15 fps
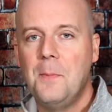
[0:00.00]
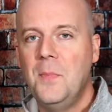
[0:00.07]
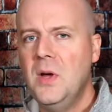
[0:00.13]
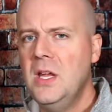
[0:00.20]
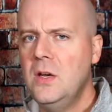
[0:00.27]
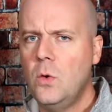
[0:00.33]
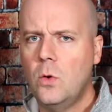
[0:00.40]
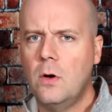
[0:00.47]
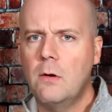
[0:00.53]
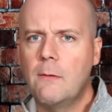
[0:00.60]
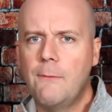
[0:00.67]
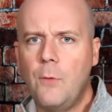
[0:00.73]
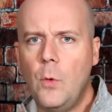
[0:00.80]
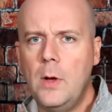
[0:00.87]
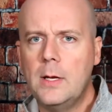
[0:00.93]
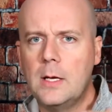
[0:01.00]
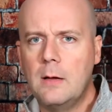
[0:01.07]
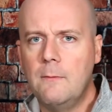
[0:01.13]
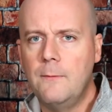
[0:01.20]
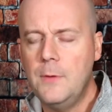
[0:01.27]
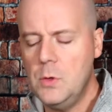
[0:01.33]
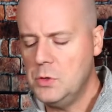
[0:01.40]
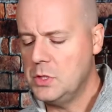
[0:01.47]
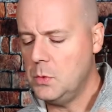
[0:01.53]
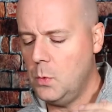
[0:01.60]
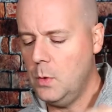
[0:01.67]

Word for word: but in order to avoid confusion